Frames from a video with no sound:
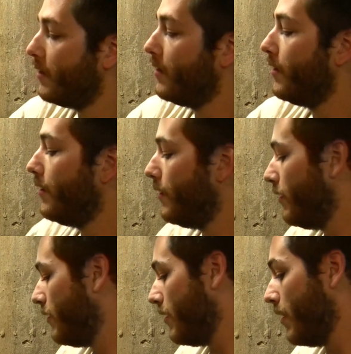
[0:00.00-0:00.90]

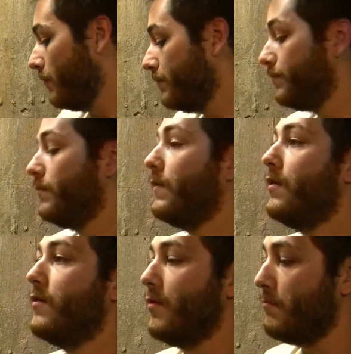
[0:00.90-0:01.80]
Um, the
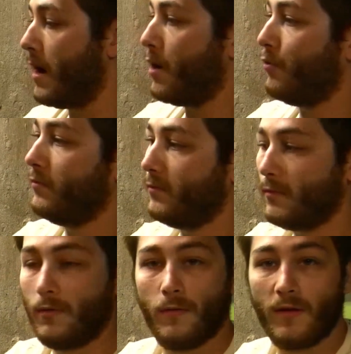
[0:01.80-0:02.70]
mount,
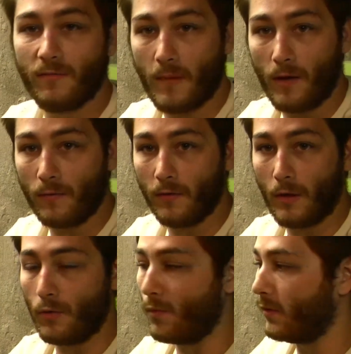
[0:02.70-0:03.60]
this mount, the lower
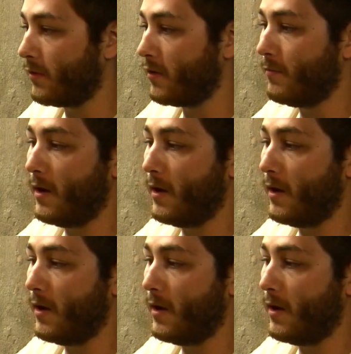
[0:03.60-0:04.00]
one-third mount,